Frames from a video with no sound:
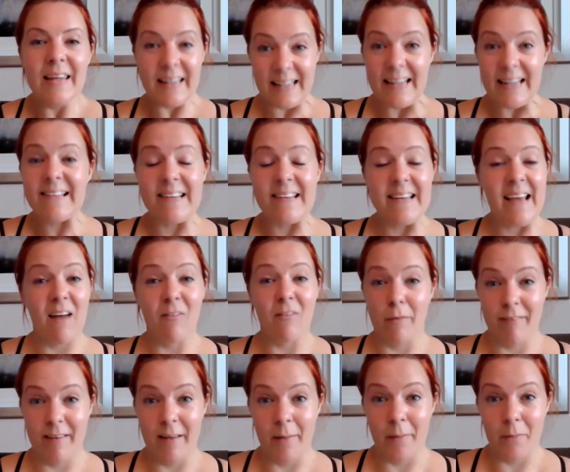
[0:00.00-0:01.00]
you need to get
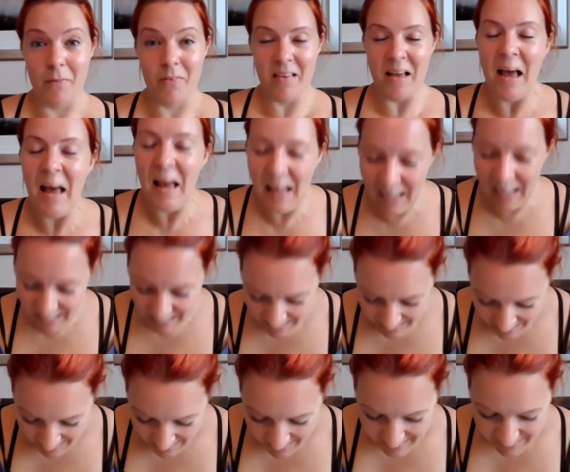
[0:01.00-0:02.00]
reviews.
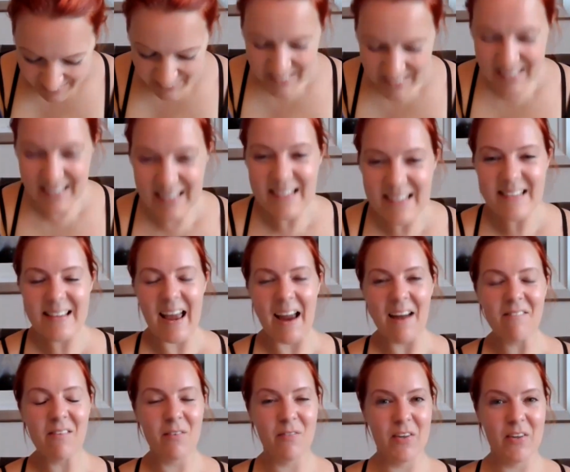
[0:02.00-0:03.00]
You need to
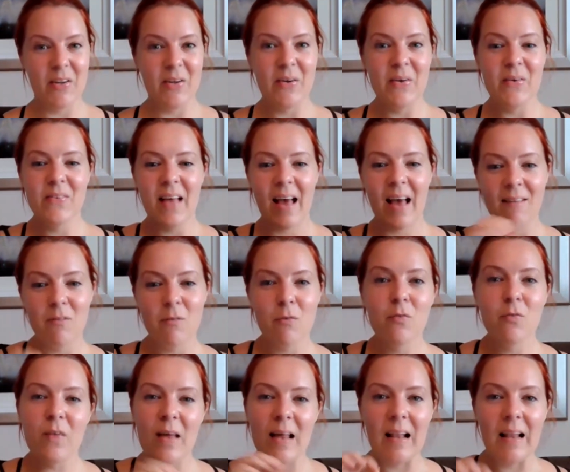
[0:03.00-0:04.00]
get reviews and
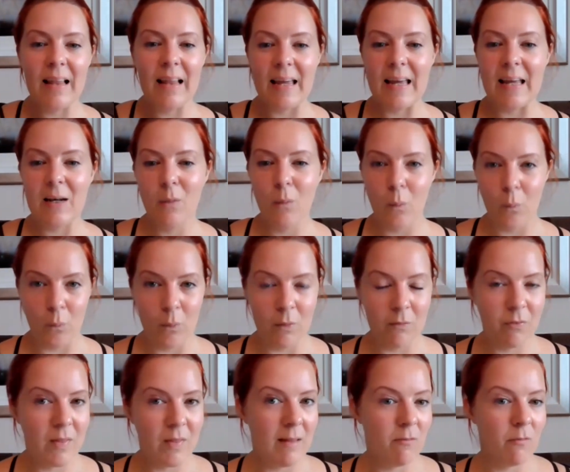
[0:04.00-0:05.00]
fill in all
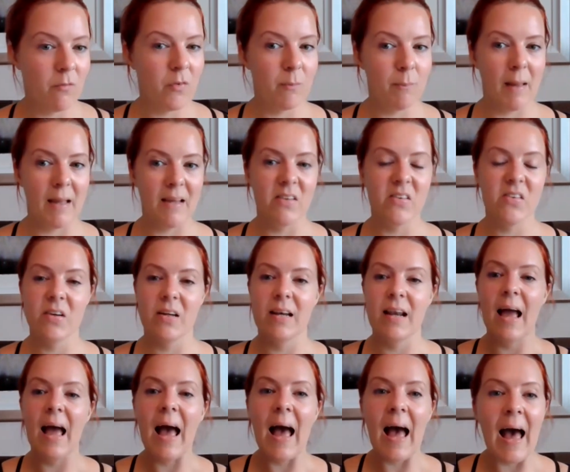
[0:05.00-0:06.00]
of the
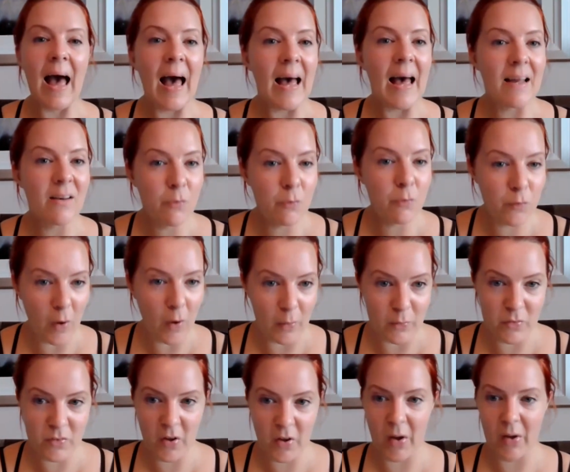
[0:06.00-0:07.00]
information. Add
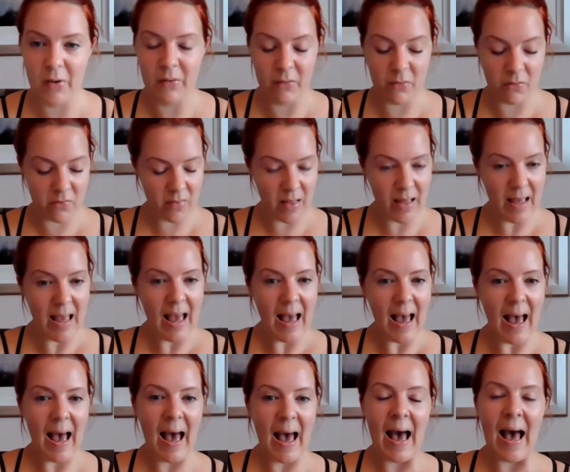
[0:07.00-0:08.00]
photos,
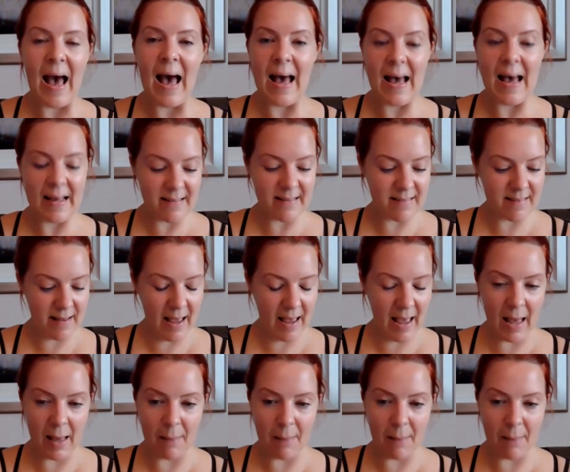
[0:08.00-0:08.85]
add